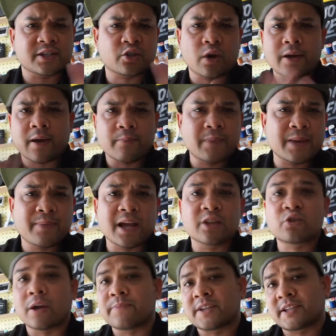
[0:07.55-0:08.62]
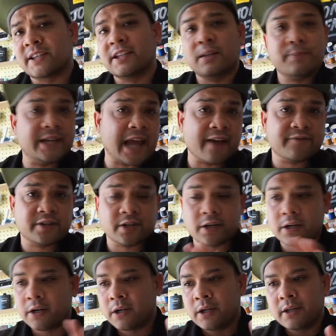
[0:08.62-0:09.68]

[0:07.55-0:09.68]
So I, maybe I'll drop this a little bit after.